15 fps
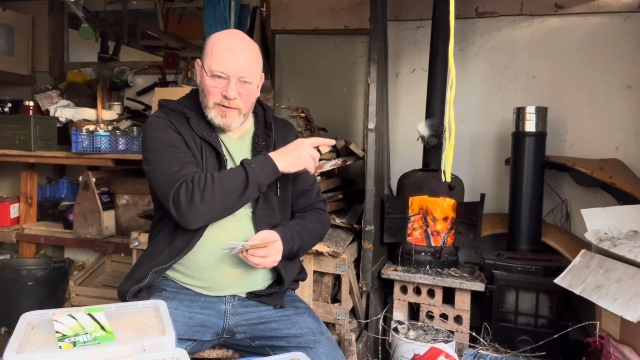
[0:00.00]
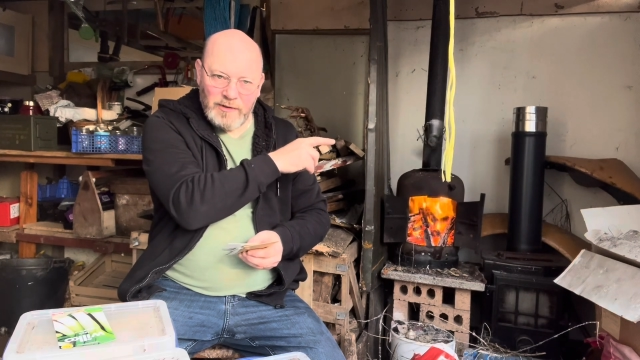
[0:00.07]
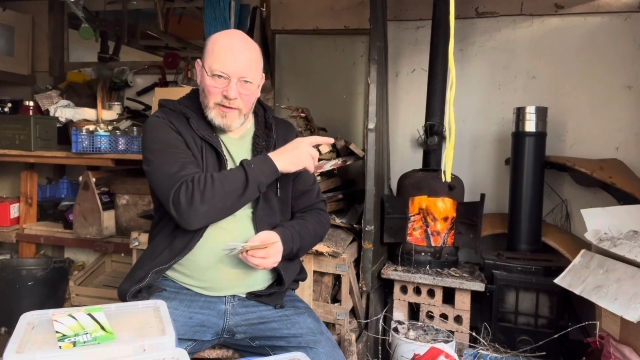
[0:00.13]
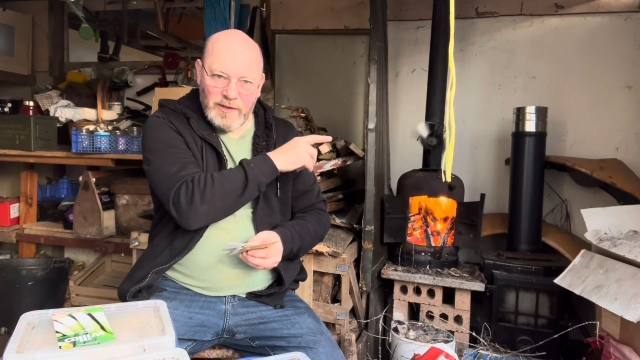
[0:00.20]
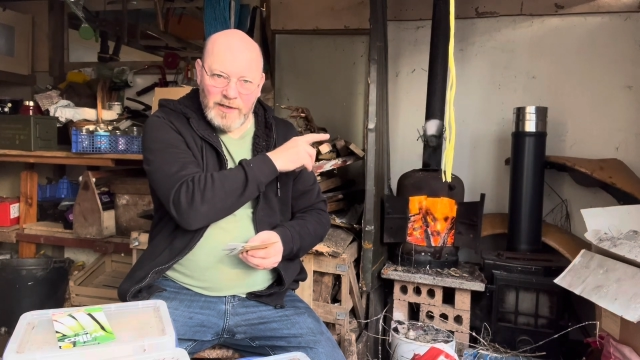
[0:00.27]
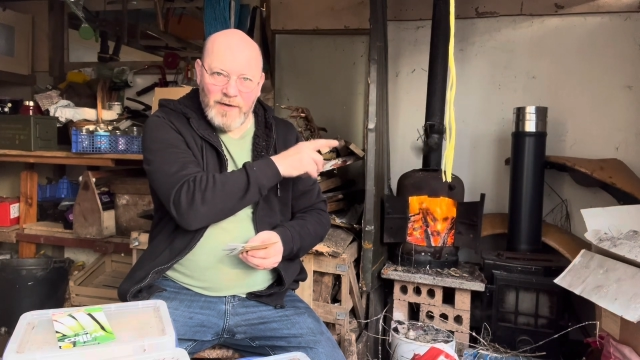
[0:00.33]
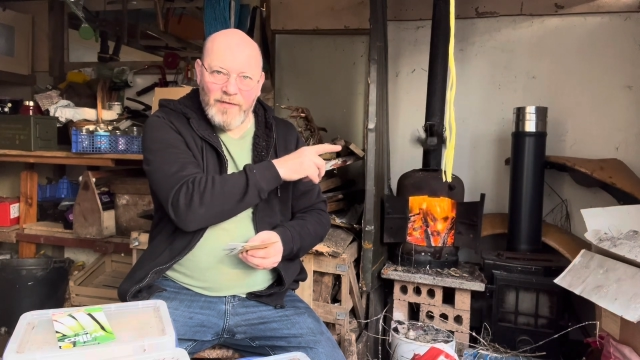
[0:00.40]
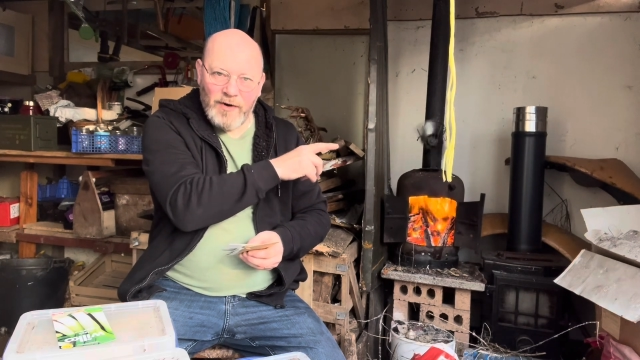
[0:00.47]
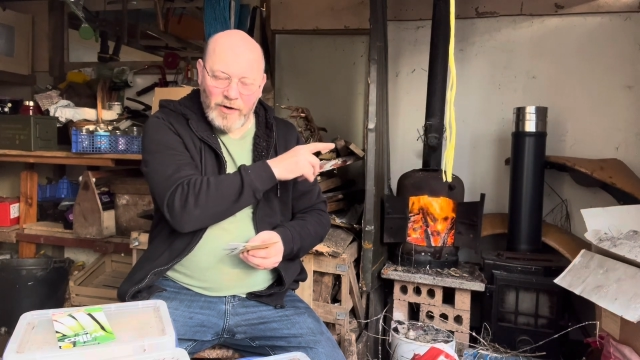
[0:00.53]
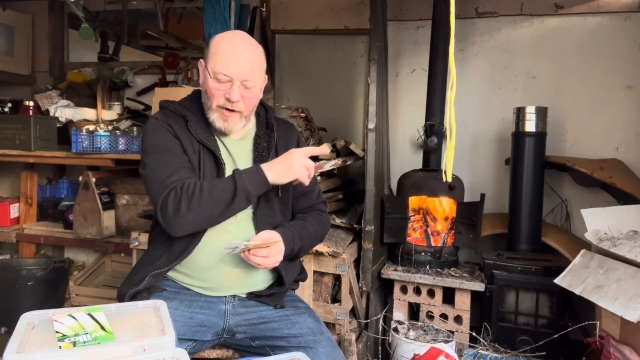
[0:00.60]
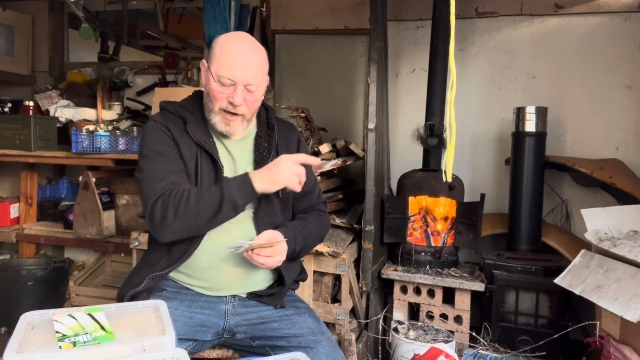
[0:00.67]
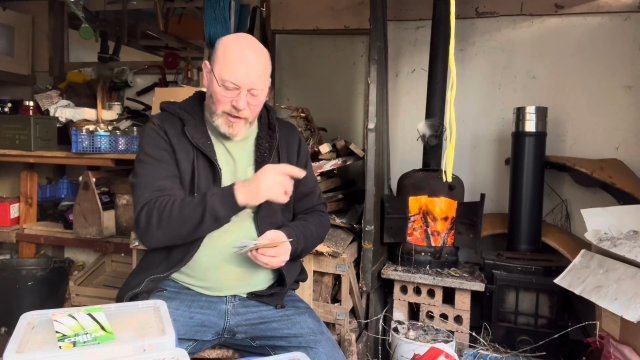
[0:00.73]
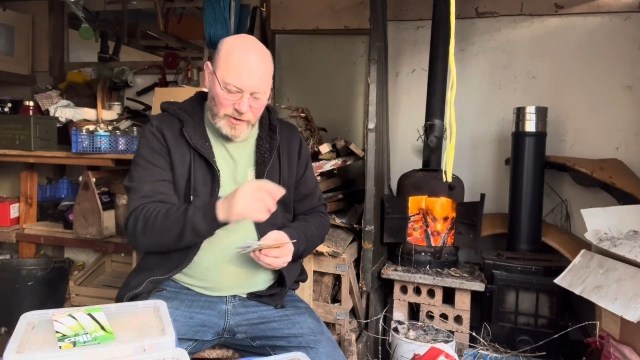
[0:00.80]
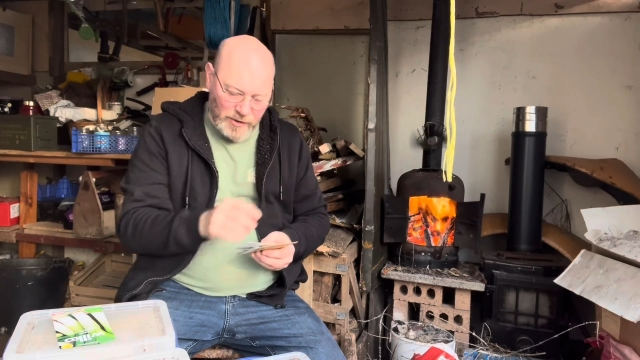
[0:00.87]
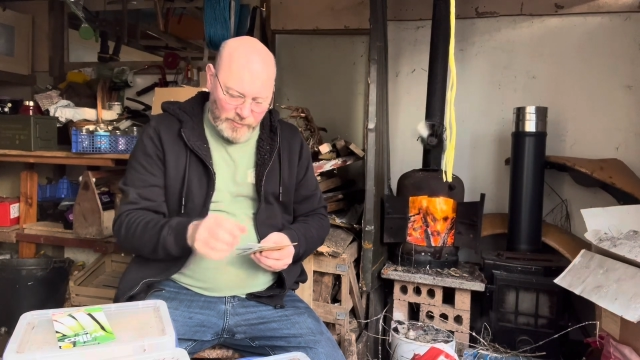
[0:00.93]
They never got
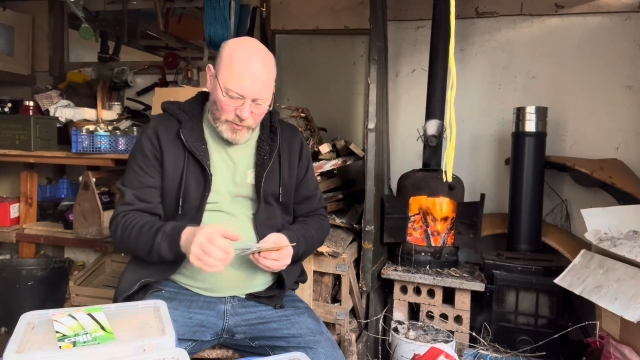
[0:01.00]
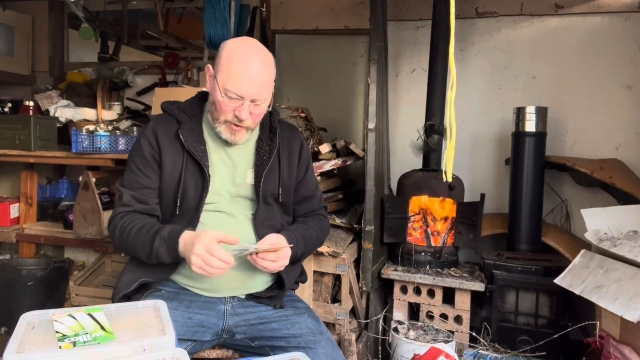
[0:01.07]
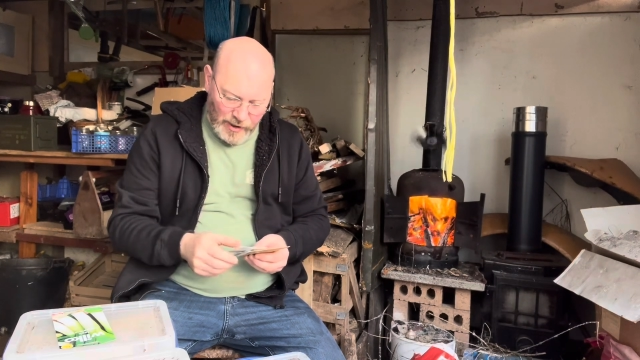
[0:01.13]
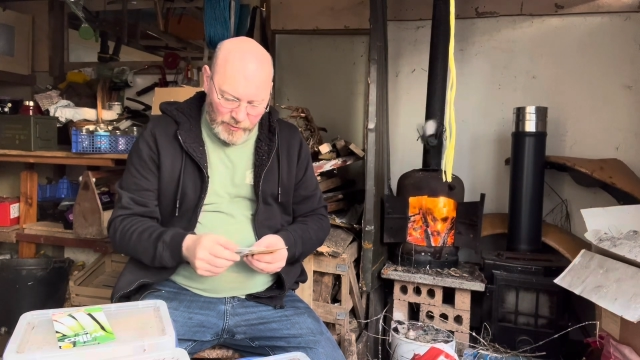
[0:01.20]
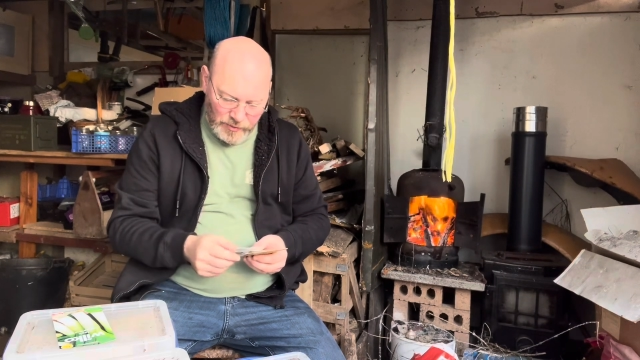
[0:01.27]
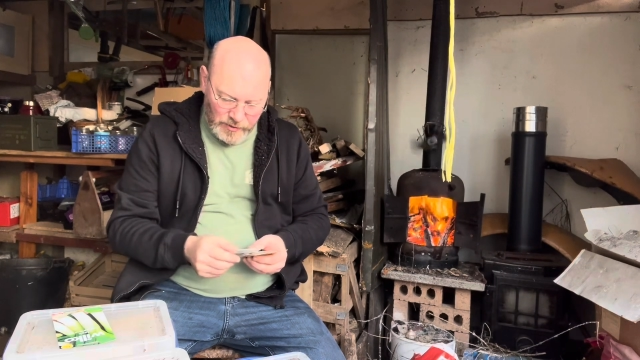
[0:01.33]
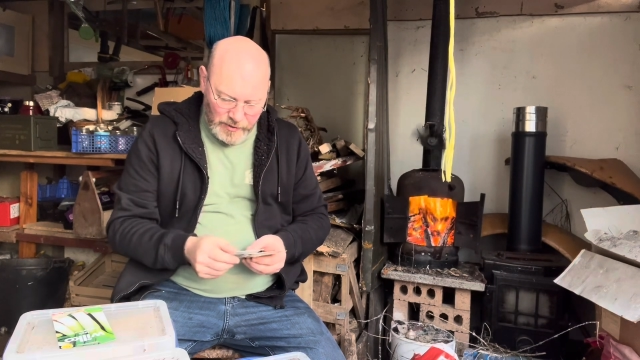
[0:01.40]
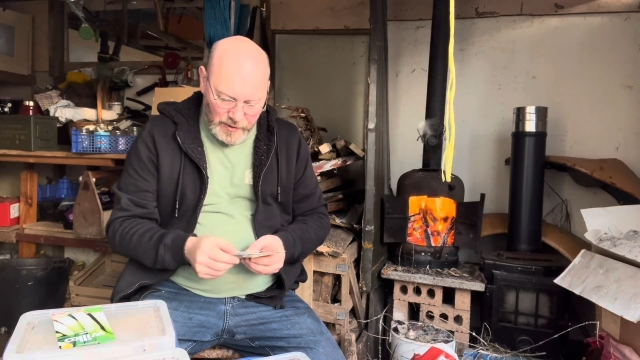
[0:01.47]
actually put out.